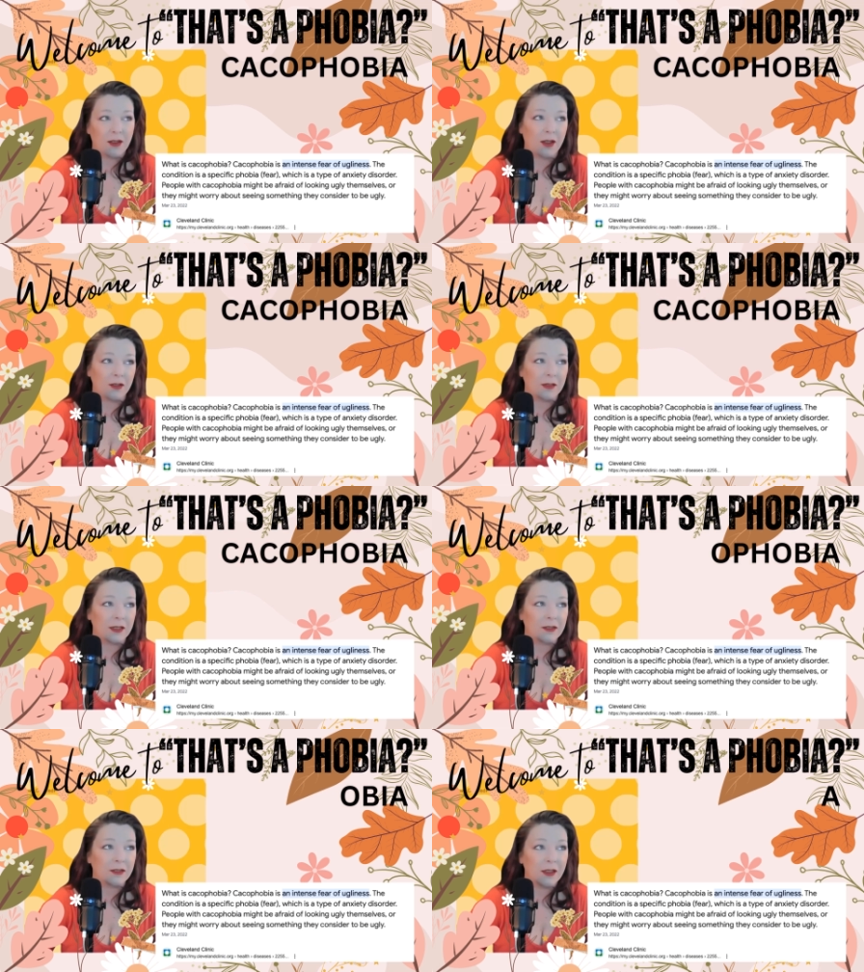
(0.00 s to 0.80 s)
ugly.
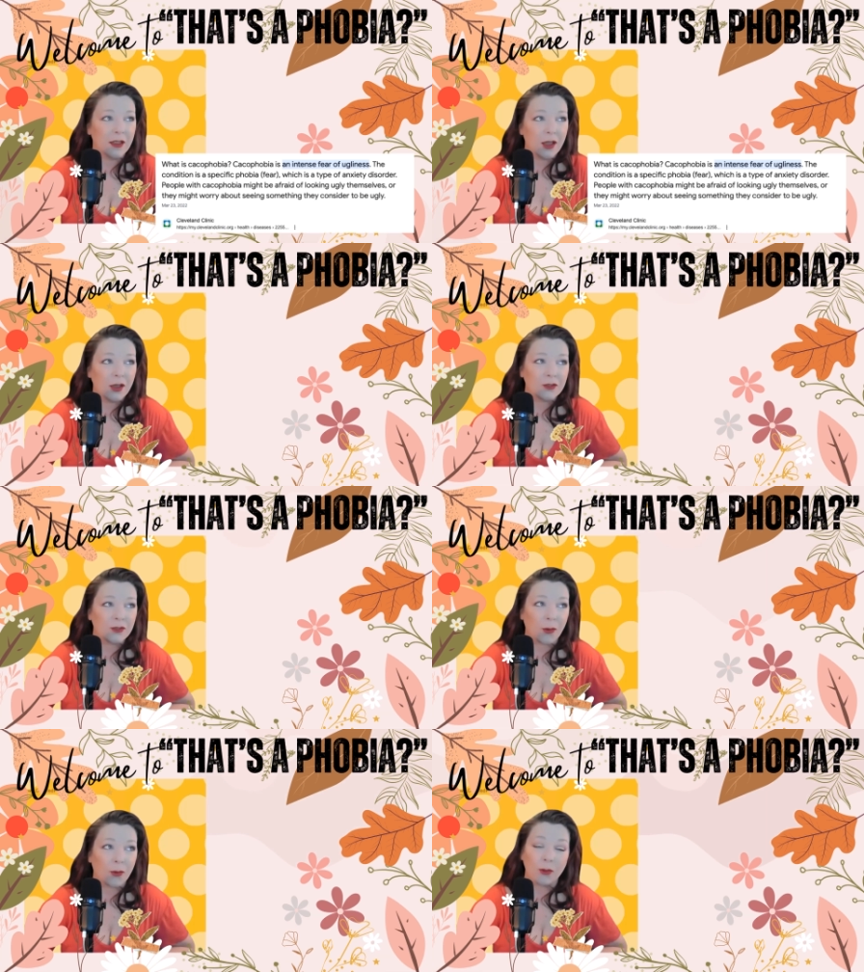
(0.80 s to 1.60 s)

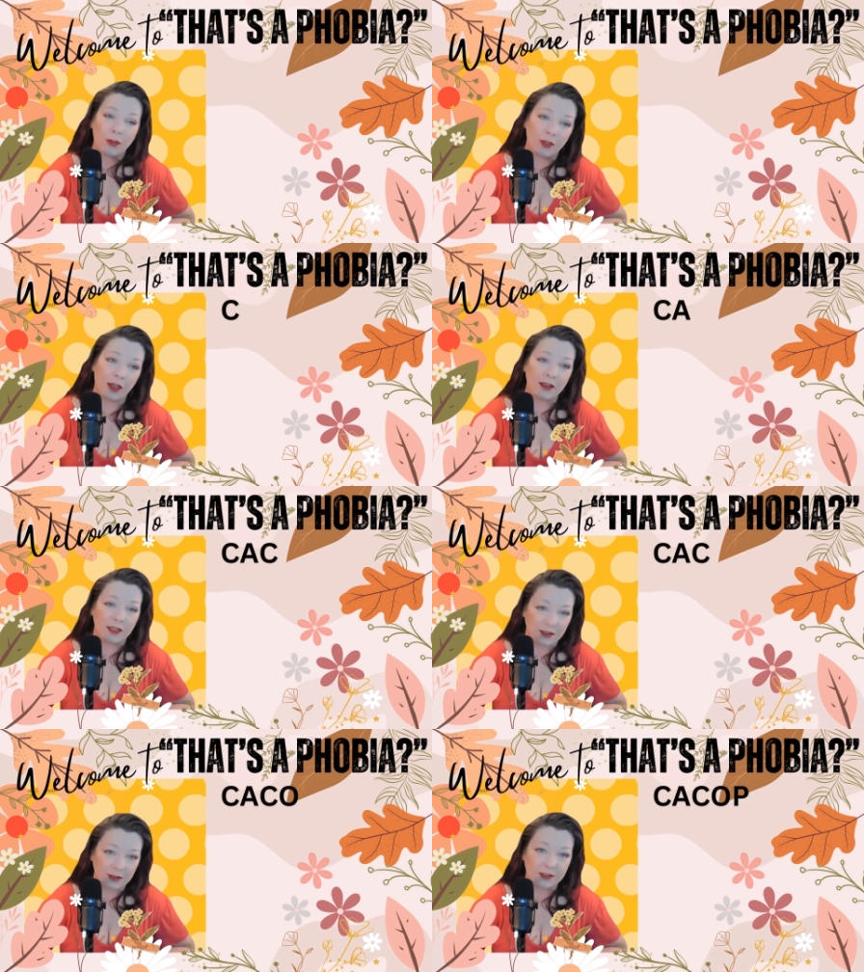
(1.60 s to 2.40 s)
So that
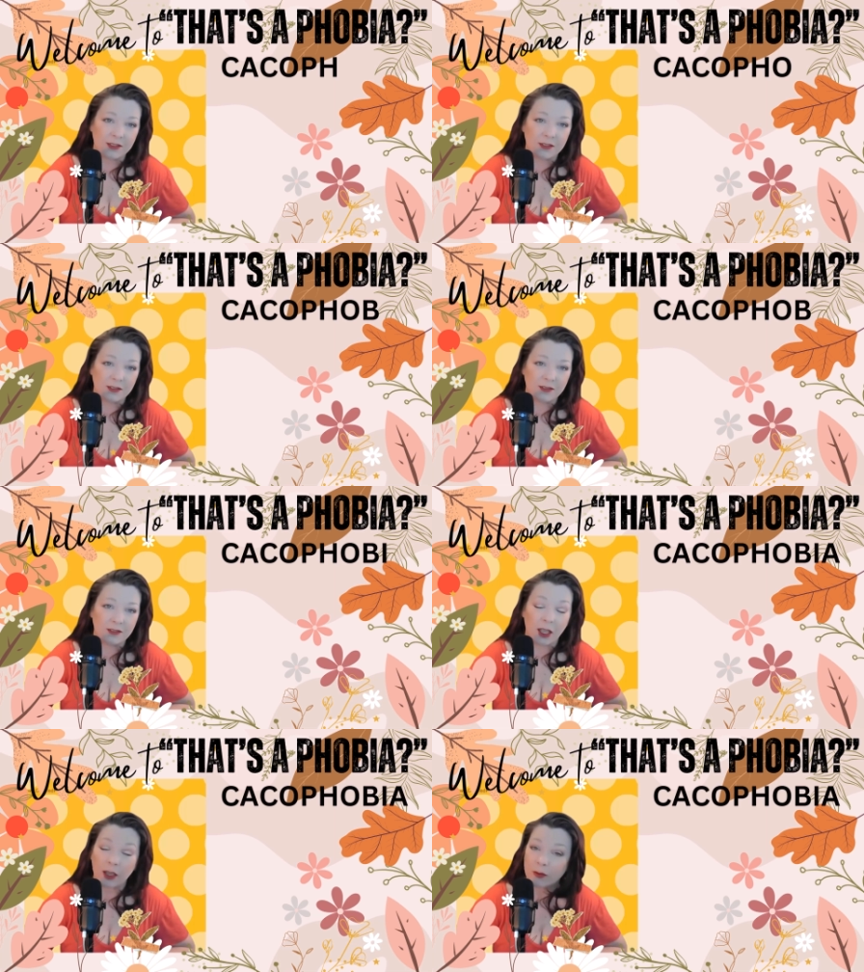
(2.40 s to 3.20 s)
is
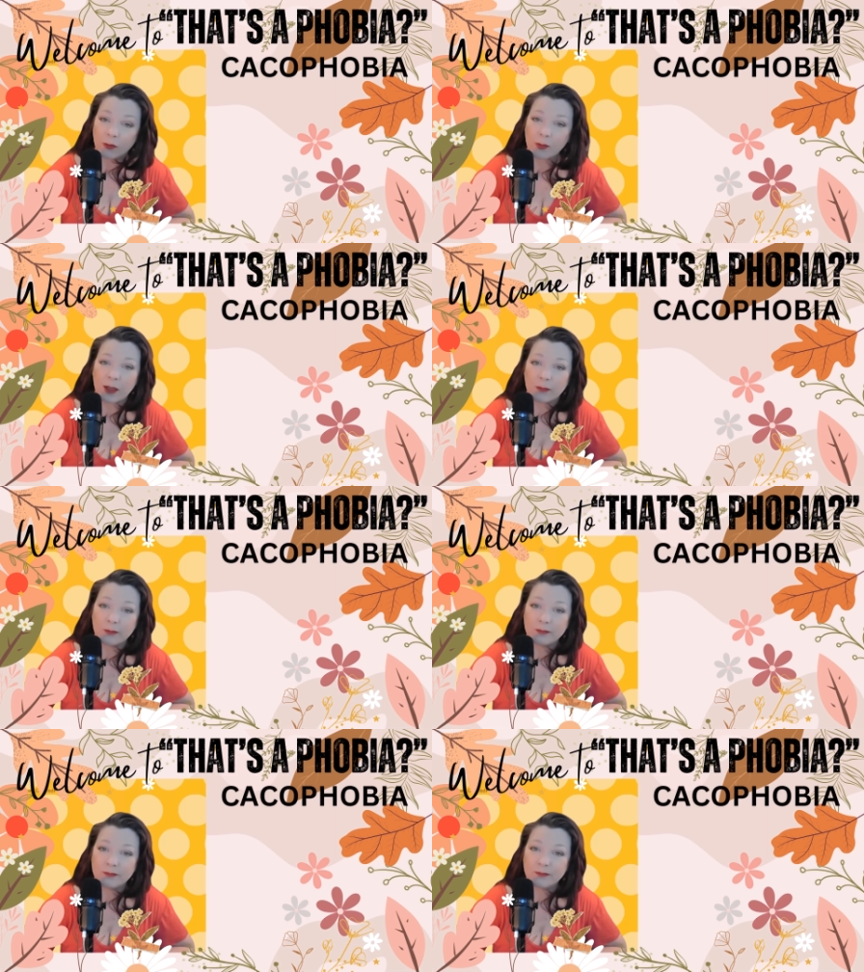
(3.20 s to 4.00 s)
cacophobia.
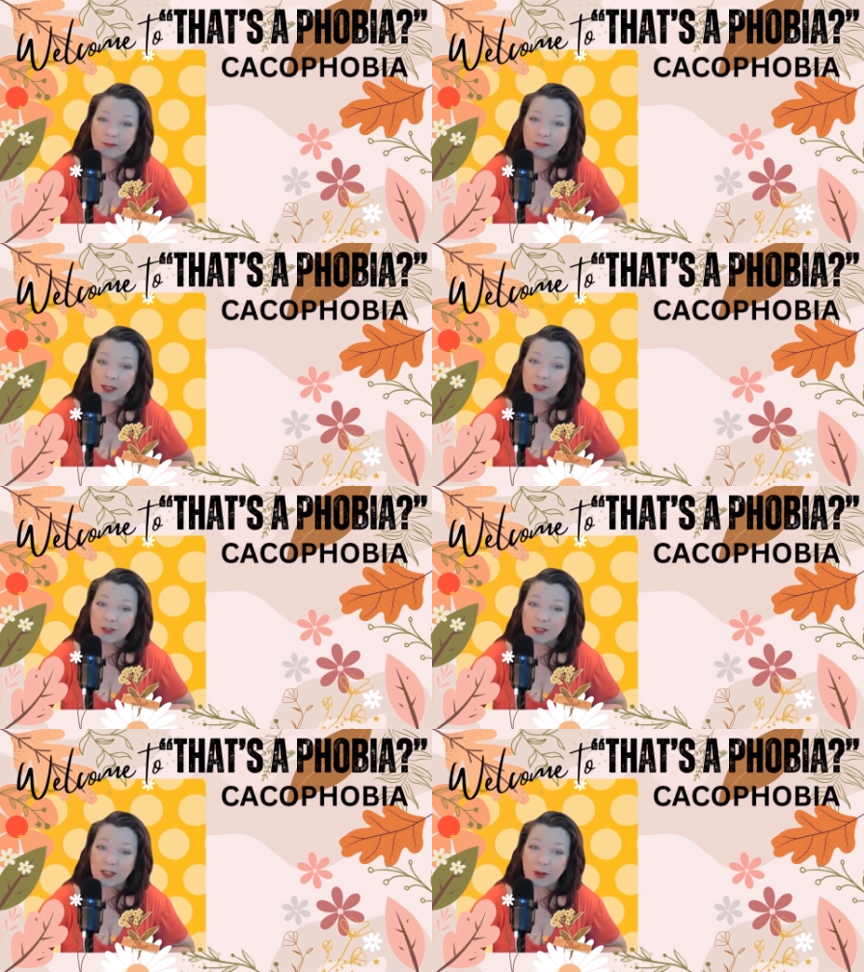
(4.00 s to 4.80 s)

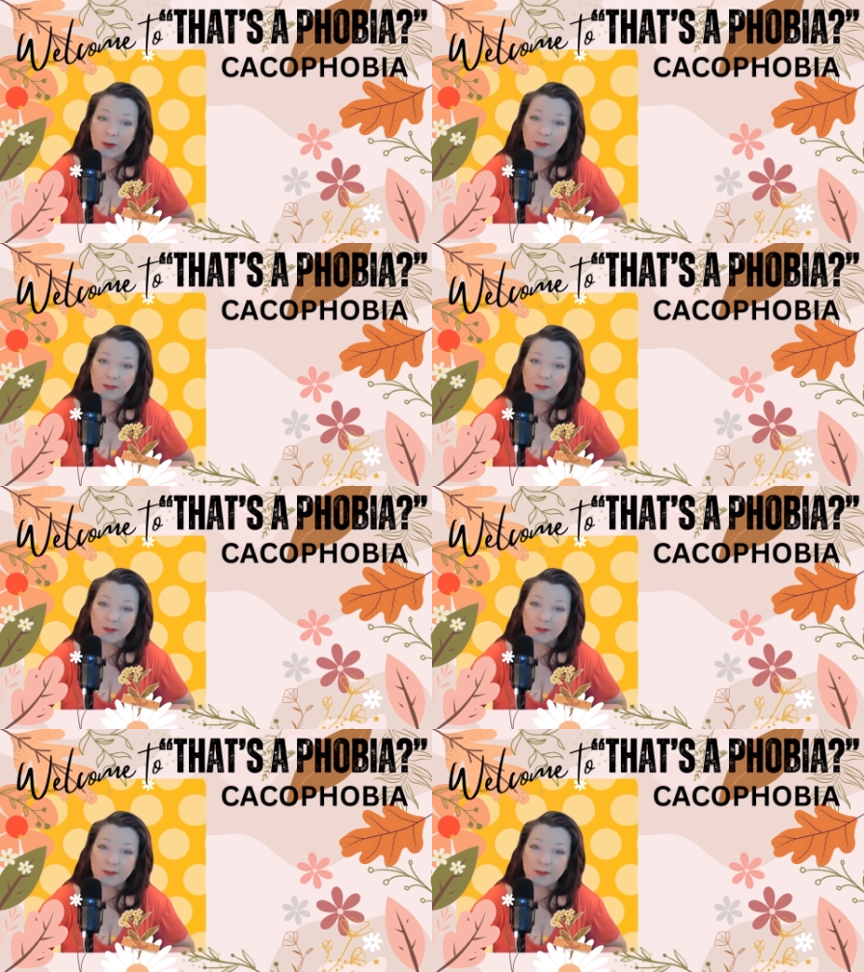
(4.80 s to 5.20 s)
Interesting, no?